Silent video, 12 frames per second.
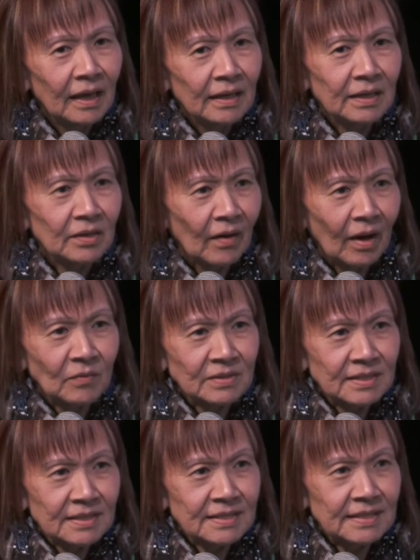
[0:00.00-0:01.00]
I was
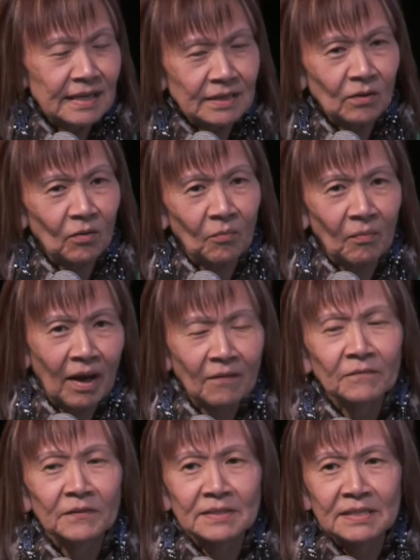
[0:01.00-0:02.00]
a stay-at-home mom
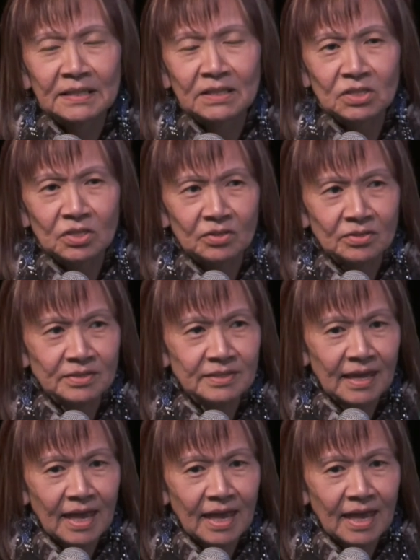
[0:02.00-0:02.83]
for 6 years,